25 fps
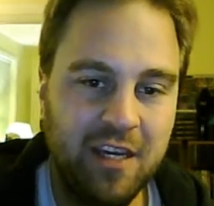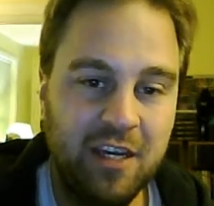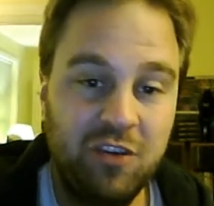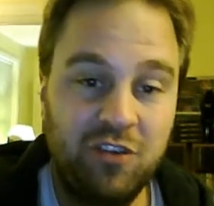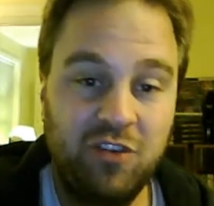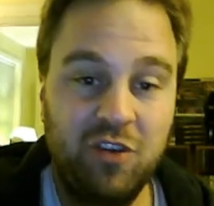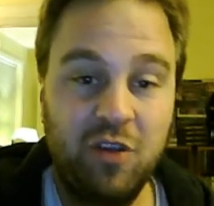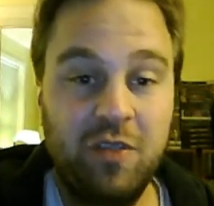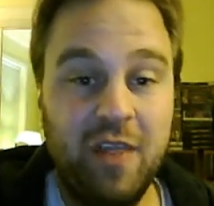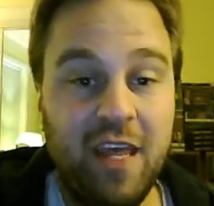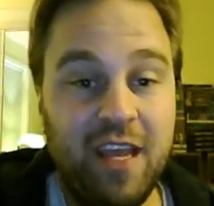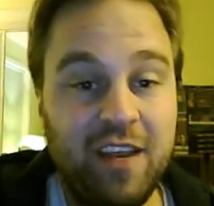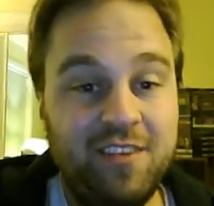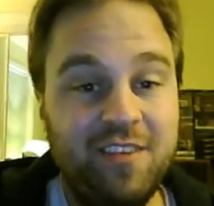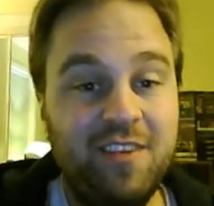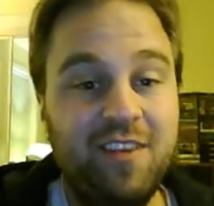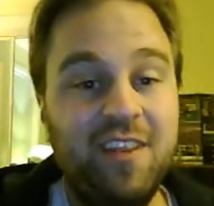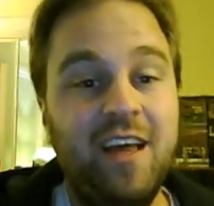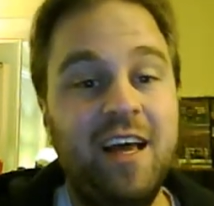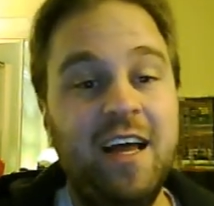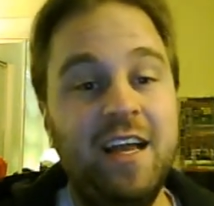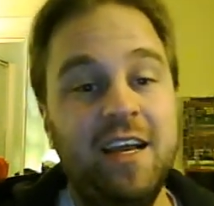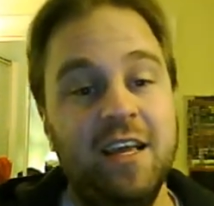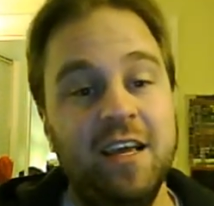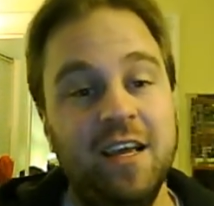So thanks a
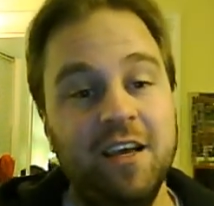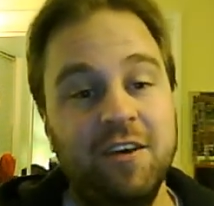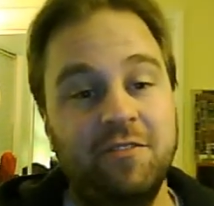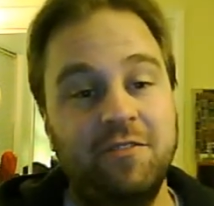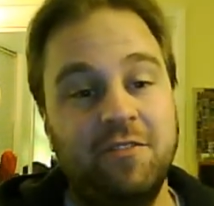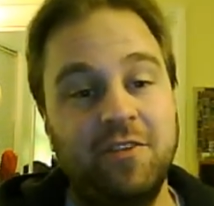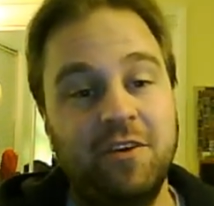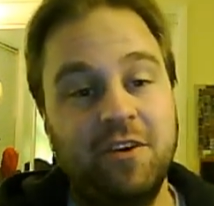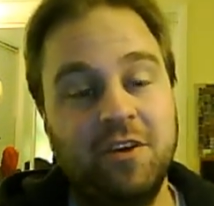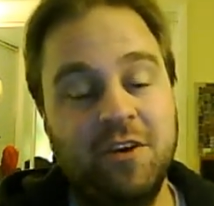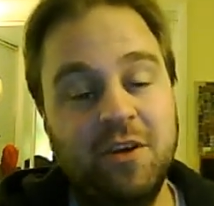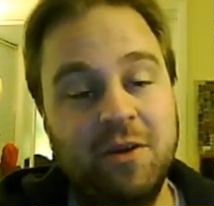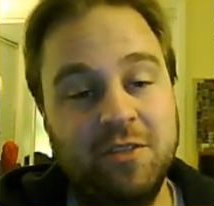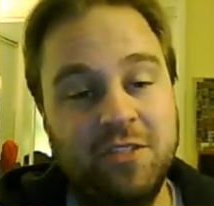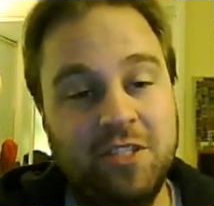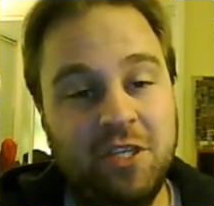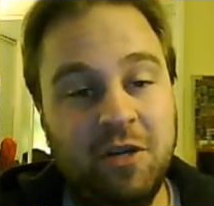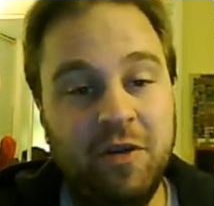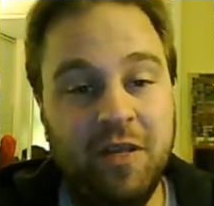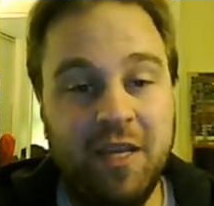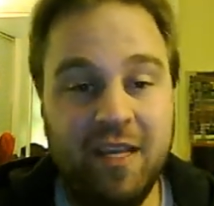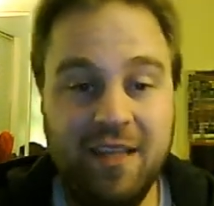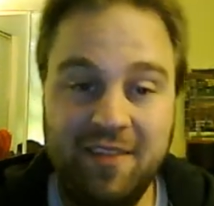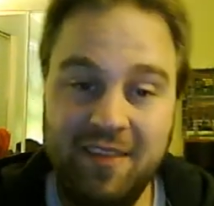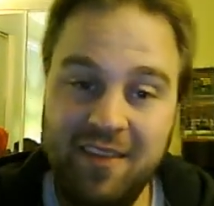lot for
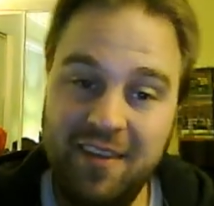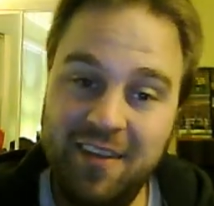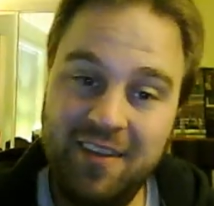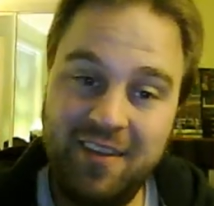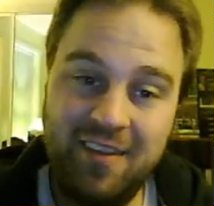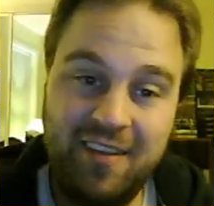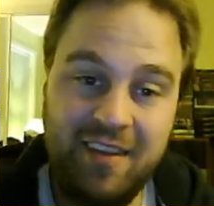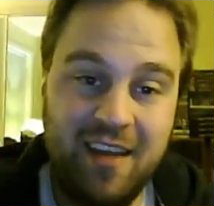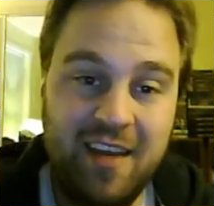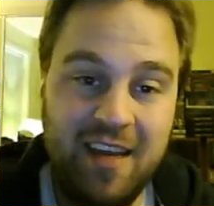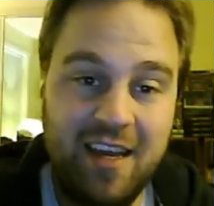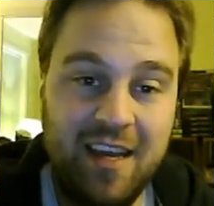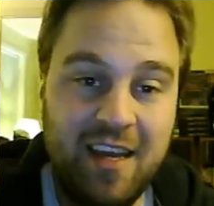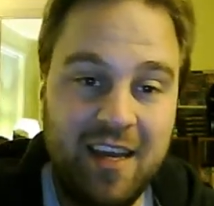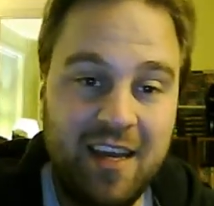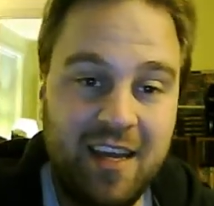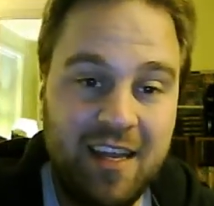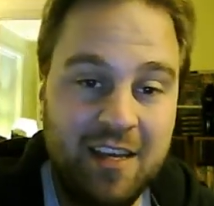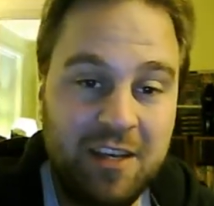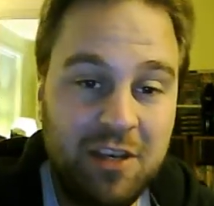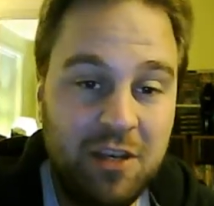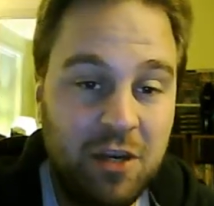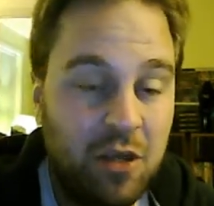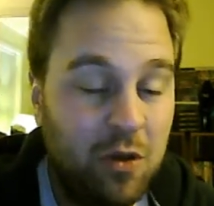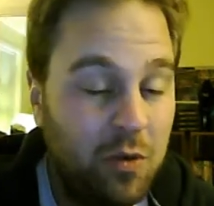tuning into this
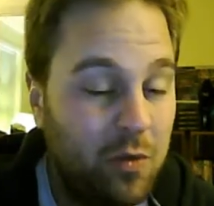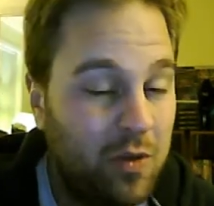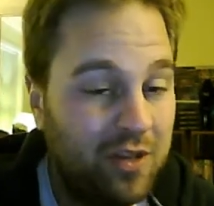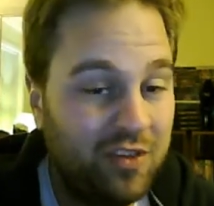new